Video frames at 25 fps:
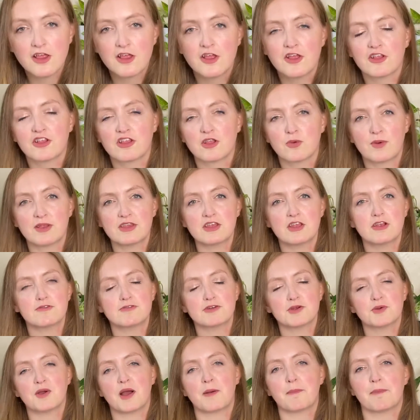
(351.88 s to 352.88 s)
So when you
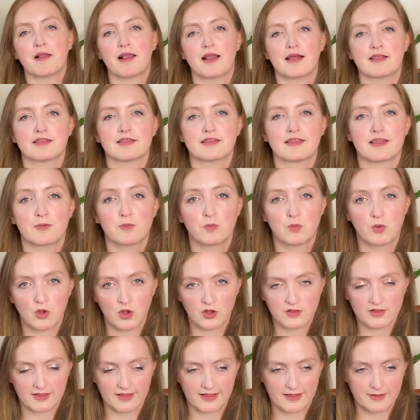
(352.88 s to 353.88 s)
root a plant in
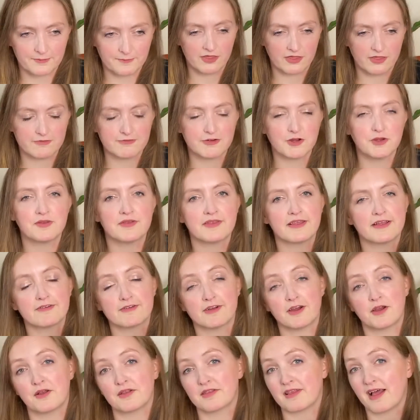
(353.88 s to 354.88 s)
water, the roots it
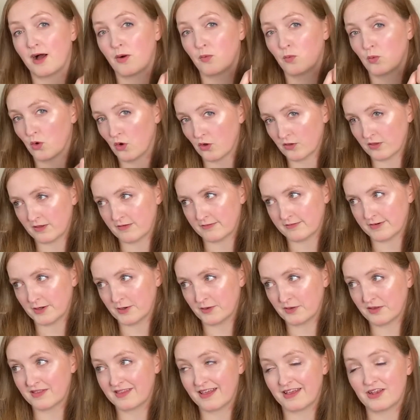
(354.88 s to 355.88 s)
grows are water
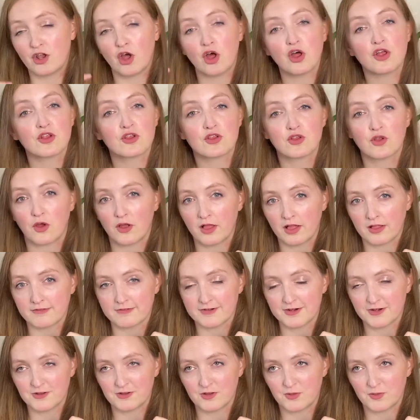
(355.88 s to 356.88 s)
roots. They're not soil
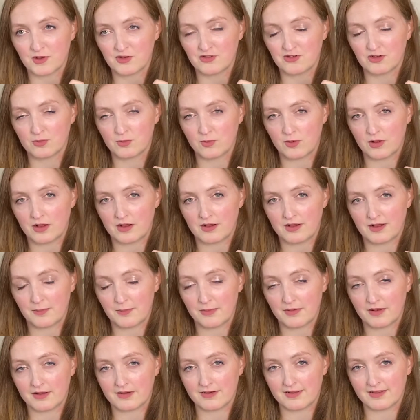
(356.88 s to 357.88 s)
roots, which is what a
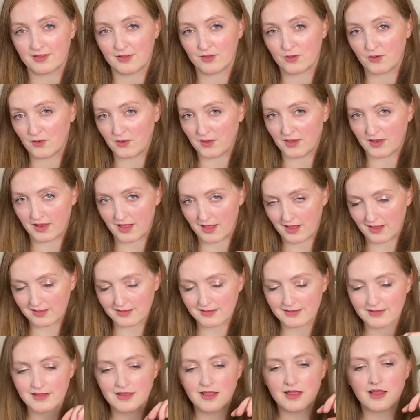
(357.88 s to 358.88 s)
plant in soil
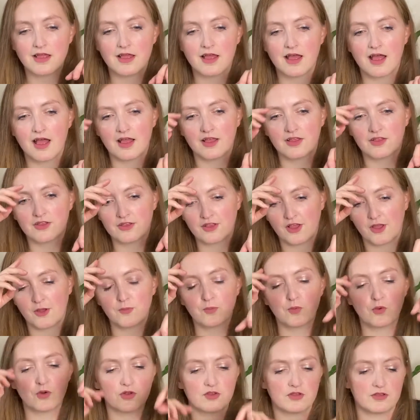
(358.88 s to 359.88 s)
has. So
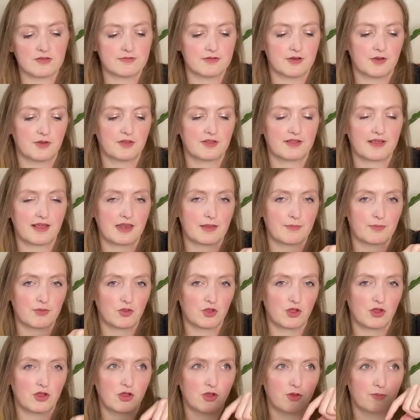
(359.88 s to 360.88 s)
water roots can
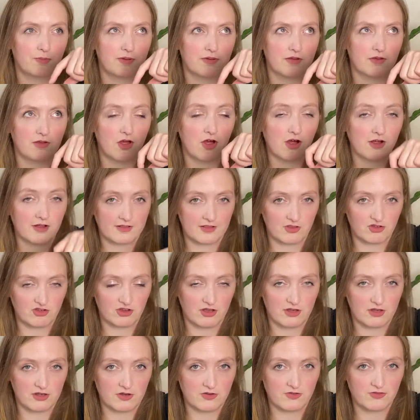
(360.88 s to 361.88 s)
absorb
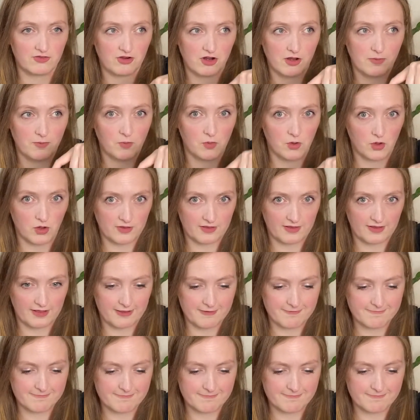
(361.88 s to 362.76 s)
oxygen from water.